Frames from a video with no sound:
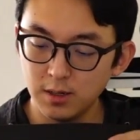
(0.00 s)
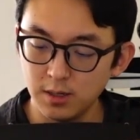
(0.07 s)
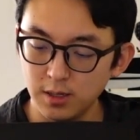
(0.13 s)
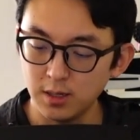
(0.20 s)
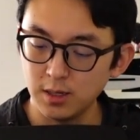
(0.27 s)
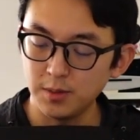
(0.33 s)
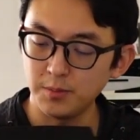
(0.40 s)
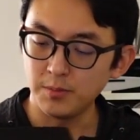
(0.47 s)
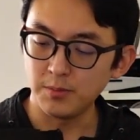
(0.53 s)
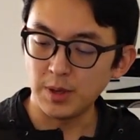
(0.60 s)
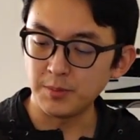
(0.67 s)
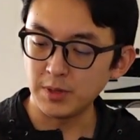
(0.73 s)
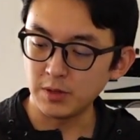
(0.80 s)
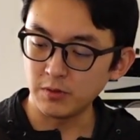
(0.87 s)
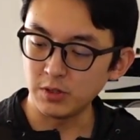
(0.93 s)

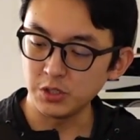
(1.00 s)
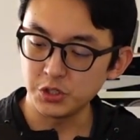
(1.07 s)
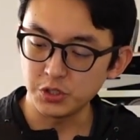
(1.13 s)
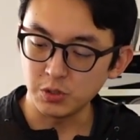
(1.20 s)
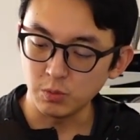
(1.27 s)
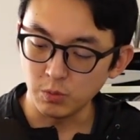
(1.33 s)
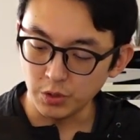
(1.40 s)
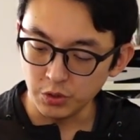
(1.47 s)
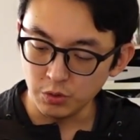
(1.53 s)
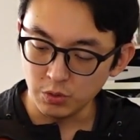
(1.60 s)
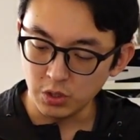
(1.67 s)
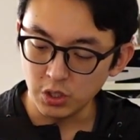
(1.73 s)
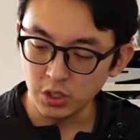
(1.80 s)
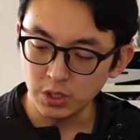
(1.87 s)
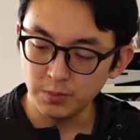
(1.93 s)
I'm not really sure what you
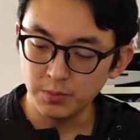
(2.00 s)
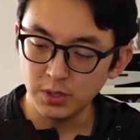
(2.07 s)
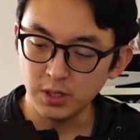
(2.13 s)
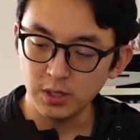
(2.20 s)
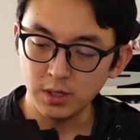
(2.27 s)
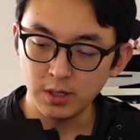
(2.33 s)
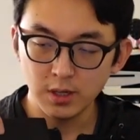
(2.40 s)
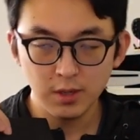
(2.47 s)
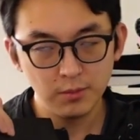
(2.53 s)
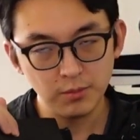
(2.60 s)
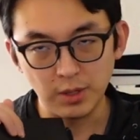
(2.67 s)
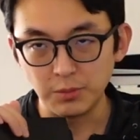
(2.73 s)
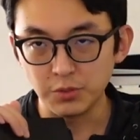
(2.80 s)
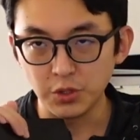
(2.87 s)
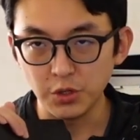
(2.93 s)
could put,
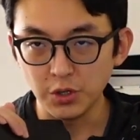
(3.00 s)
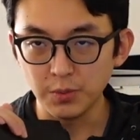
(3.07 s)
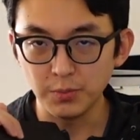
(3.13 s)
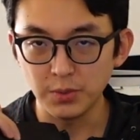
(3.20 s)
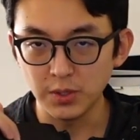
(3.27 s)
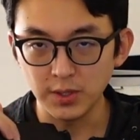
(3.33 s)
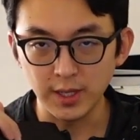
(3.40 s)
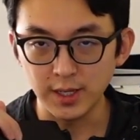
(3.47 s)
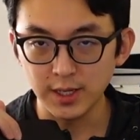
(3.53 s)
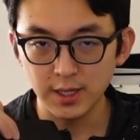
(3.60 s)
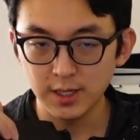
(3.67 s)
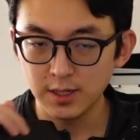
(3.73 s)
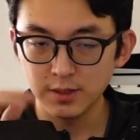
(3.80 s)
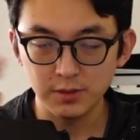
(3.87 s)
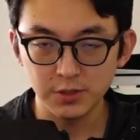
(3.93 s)
but I'm sure you can put
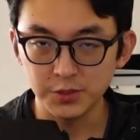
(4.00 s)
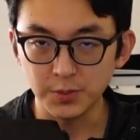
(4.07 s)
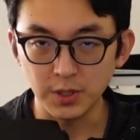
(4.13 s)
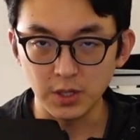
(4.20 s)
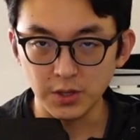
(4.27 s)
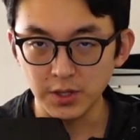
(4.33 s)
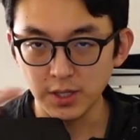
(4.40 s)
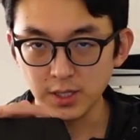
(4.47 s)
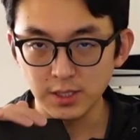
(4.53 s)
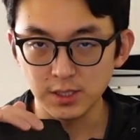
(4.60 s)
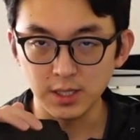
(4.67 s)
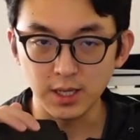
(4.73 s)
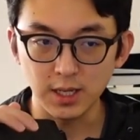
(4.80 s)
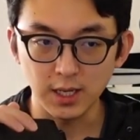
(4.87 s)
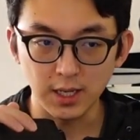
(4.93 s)
like small things,
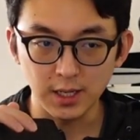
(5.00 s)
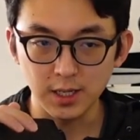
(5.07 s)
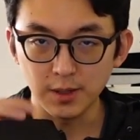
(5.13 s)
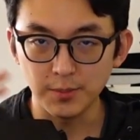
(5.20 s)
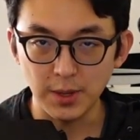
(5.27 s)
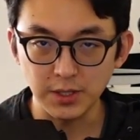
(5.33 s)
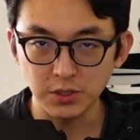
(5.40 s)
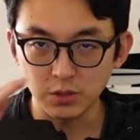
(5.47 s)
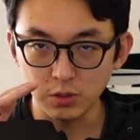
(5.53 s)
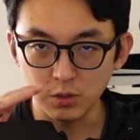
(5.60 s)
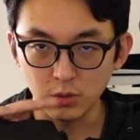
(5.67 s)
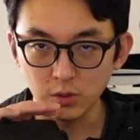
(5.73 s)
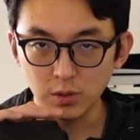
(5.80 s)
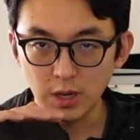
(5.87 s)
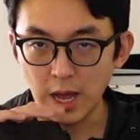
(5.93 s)
again, like a
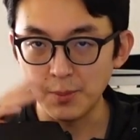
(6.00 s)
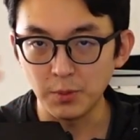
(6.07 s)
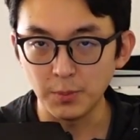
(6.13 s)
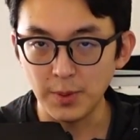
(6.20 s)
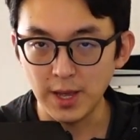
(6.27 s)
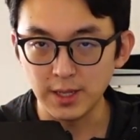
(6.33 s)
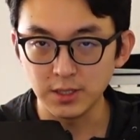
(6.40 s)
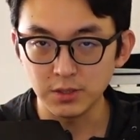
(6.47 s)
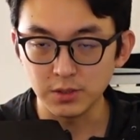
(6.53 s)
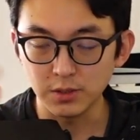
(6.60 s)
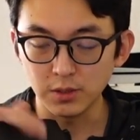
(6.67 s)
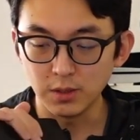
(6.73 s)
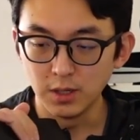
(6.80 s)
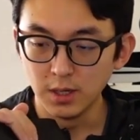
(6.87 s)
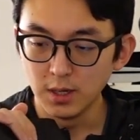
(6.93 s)
pencil, Apple
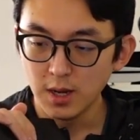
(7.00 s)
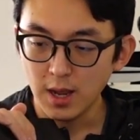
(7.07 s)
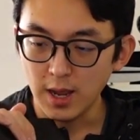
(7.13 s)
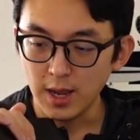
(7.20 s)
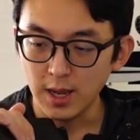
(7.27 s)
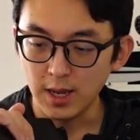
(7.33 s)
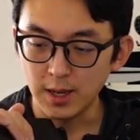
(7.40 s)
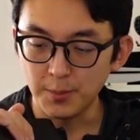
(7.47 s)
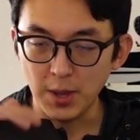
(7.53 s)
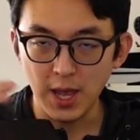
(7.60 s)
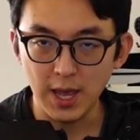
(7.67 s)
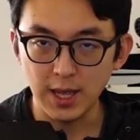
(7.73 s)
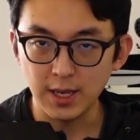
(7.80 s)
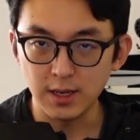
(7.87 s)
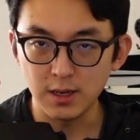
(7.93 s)
Pencil, a
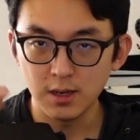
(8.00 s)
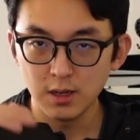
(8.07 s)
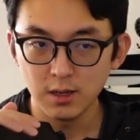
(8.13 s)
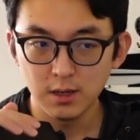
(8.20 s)
pen,